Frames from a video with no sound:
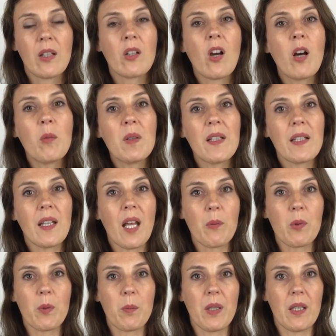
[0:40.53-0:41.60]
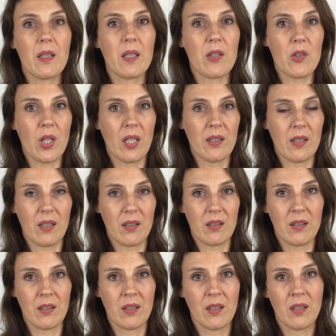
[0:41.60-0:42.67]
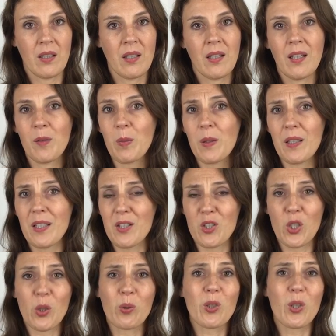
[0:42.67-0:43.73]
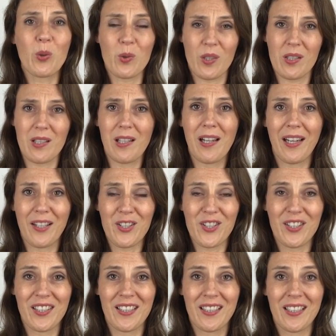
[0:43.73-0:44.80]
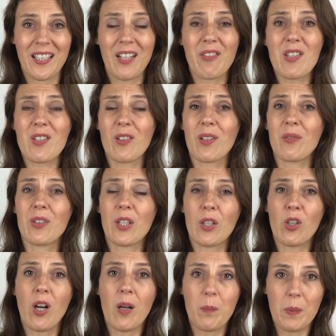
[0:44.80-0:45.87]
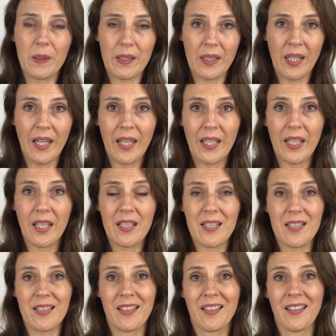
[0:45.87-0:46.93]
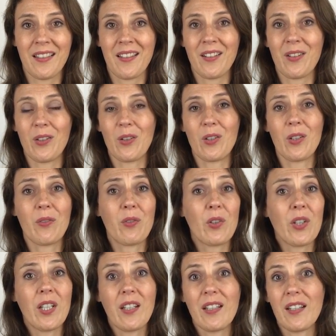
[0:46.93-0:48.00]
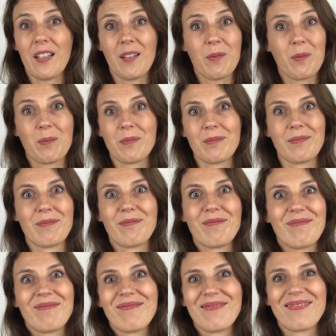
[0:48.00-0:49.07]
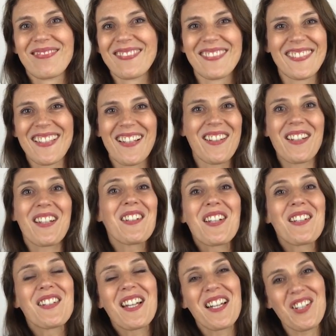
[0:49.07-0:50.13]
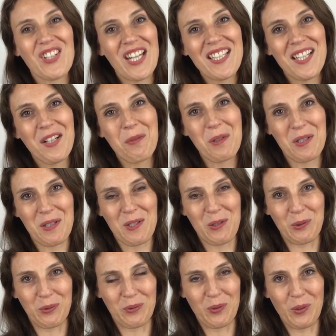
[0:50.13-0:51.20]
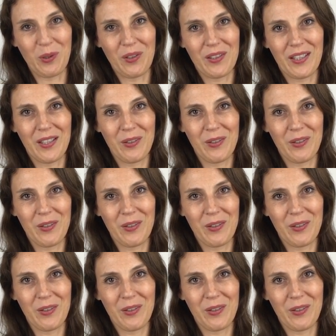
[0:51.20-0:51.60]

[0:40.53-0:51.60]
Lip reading: Normally that would be the agenda. And please don't use a slide if it's not a very complicated or a very... an agenda which is too full.